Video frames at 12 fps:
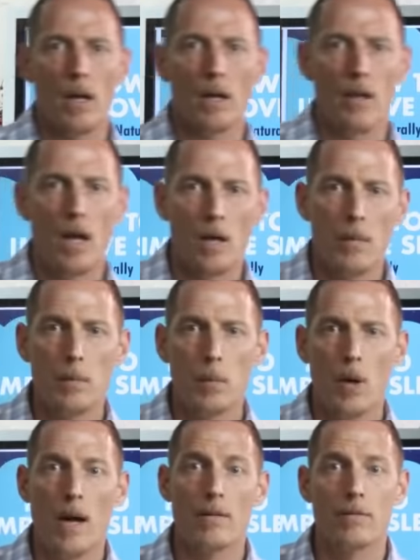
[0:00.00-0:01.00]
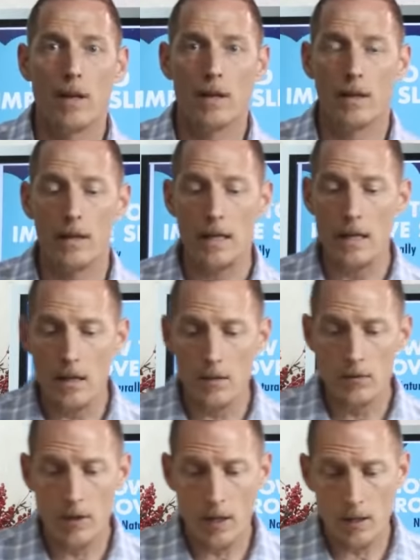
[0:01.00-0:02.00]
A lot of people have like an
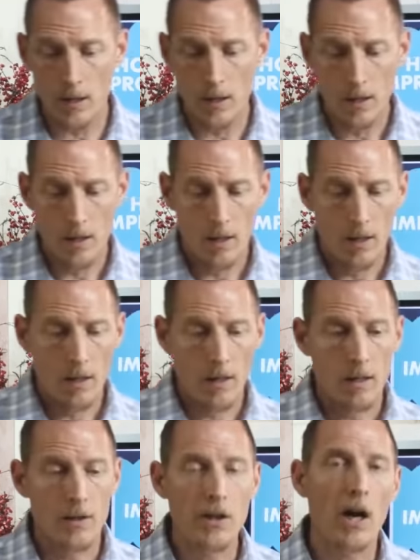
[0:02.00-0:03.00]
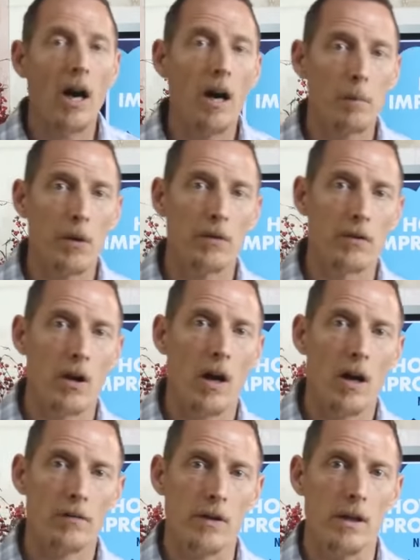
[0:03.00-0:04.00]
evening cup of
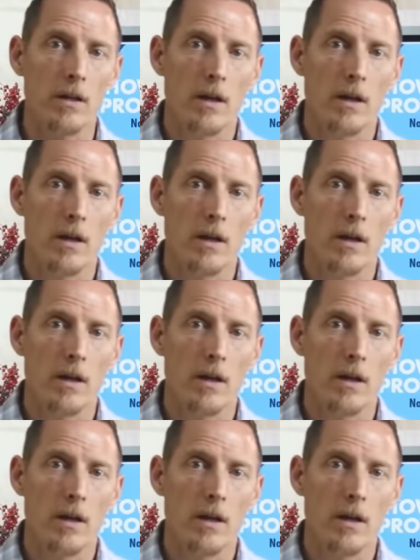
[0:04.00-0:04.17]
coffee.